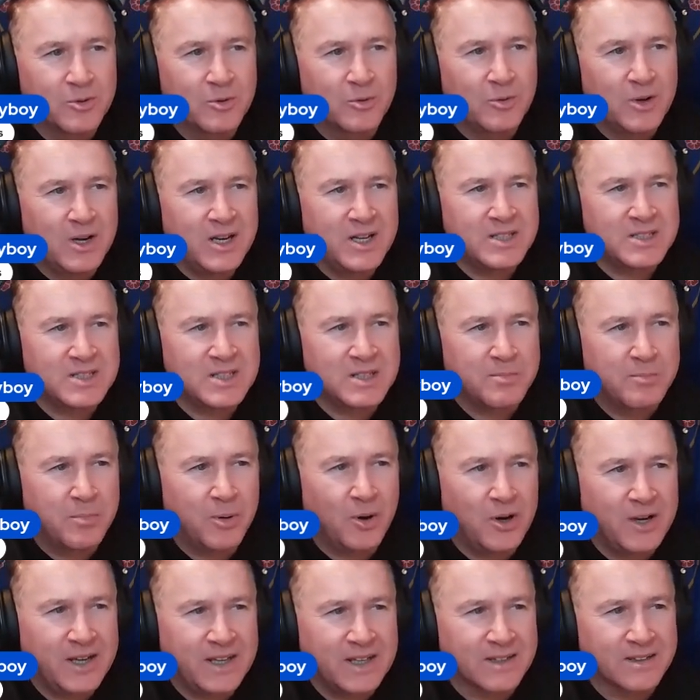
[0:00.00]
What is the
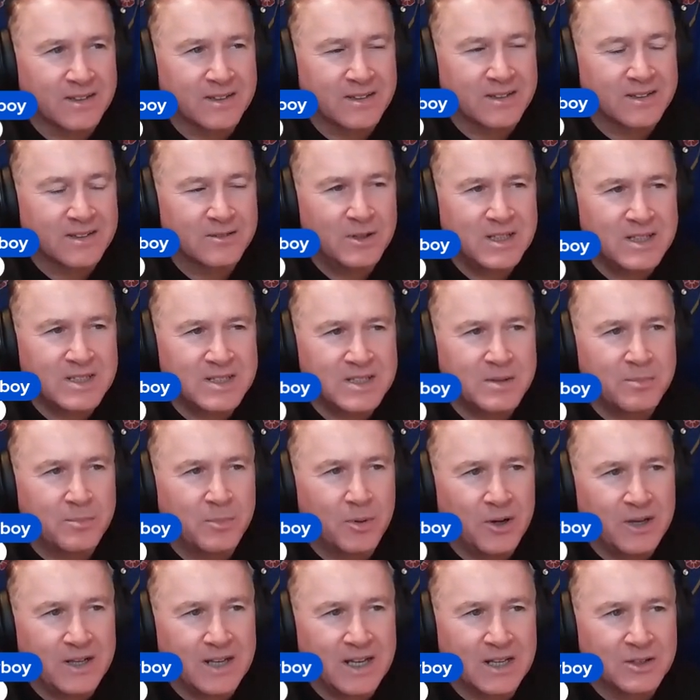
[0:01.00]
point? What is the
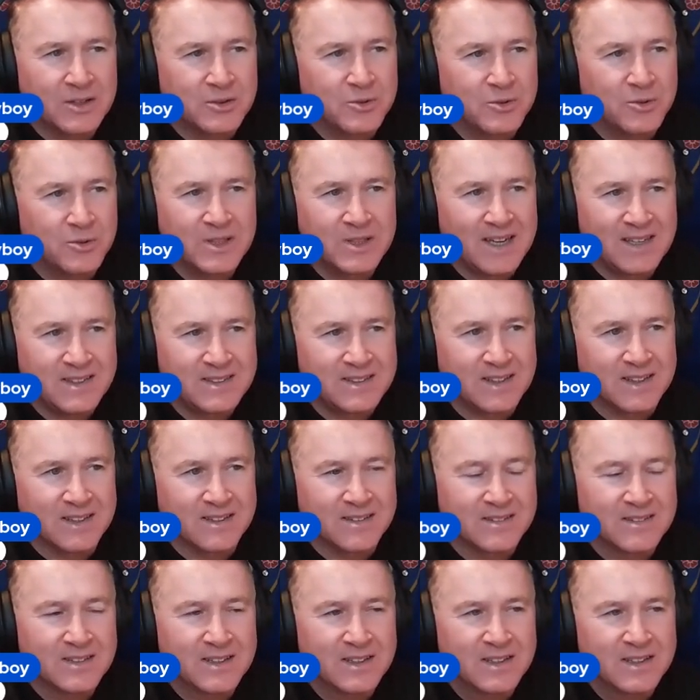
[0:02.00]
point? I don't get it.